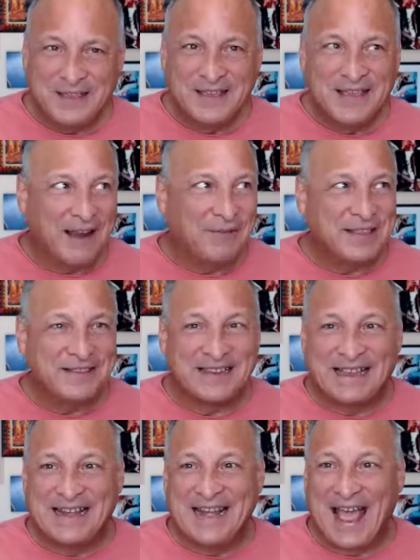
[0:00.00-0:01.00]
everything's
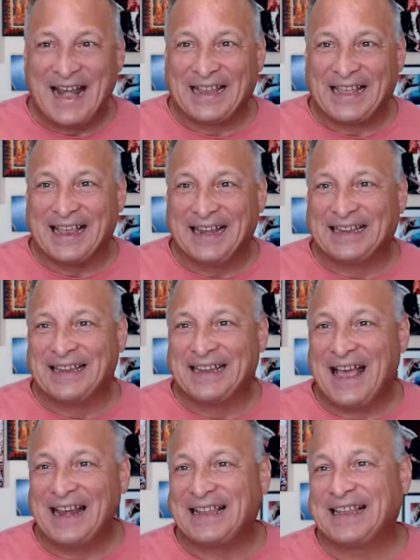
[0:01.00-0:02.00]
in Connecticut, and
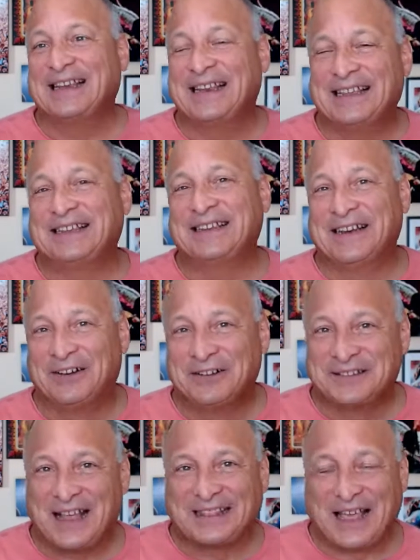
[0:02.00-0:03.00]
Connecticut,
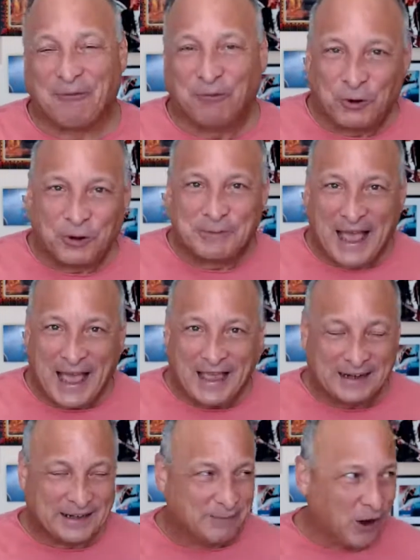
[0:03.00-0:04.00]
it's not that warm
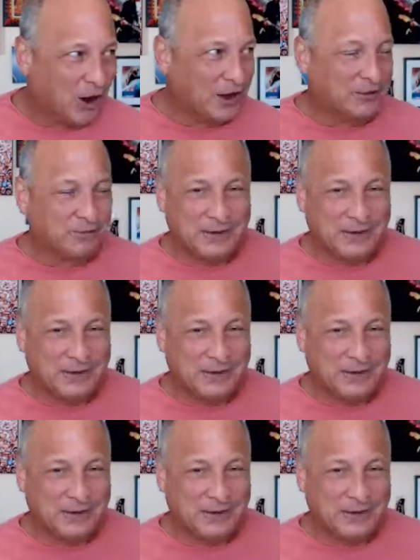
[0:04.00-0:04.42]
yet. Come on.